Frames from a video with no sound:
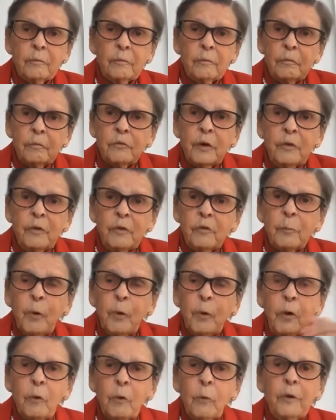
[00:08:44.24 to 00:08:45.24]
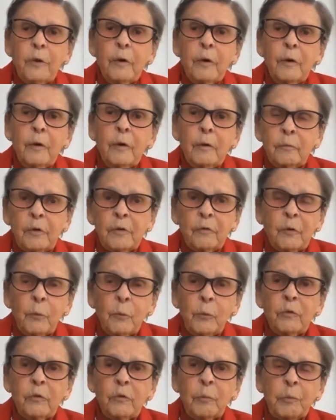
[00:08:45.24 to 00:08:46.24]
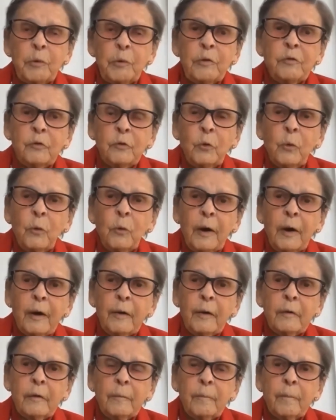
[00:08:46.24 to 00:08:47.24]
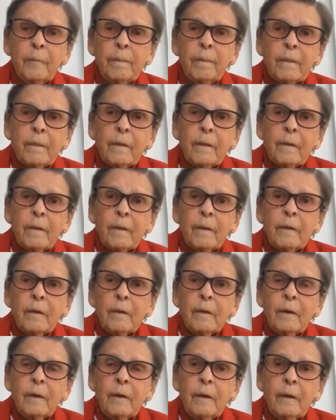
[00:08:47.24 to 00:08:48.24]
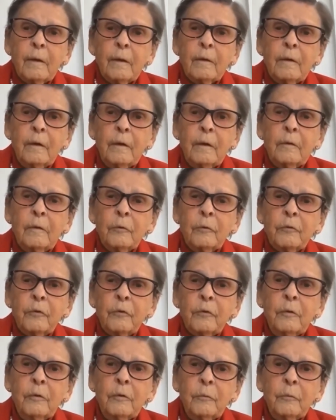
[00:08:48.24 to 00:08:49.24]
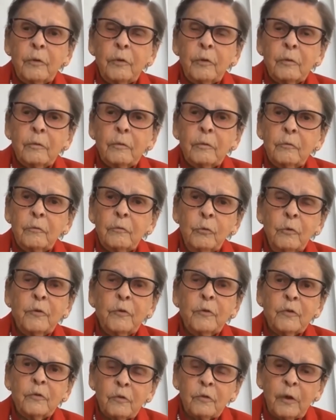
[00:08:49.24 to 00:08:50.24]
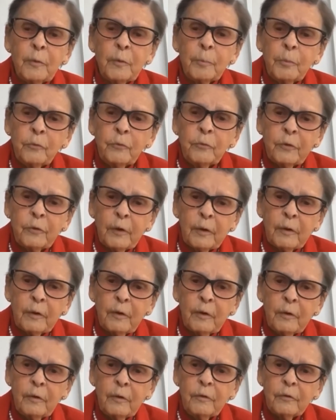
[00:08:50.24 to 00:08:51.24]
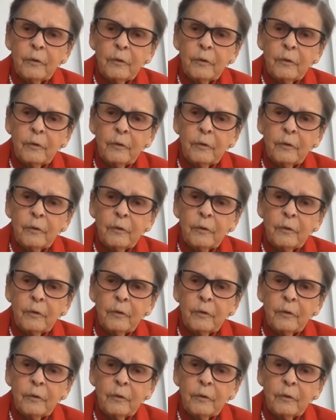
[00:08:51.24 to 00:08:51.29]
sends them all away because he wants peace and quiet. And he goes in with 2 of his disciples, and he